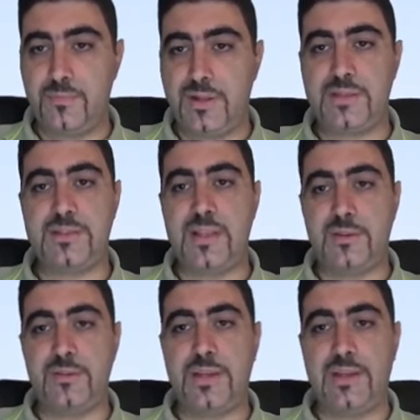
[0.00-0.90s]
Plus now
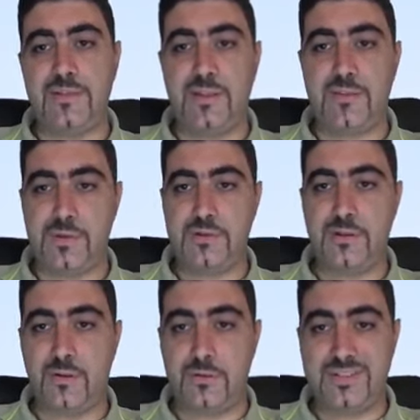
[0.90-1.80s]
you have another one
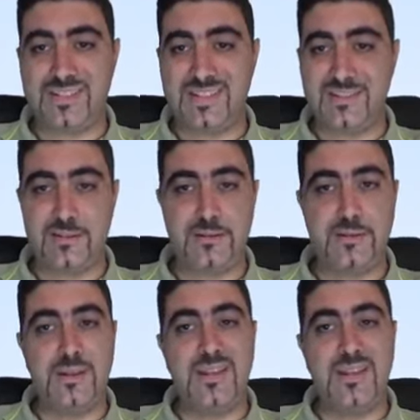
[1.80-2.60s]
called Center.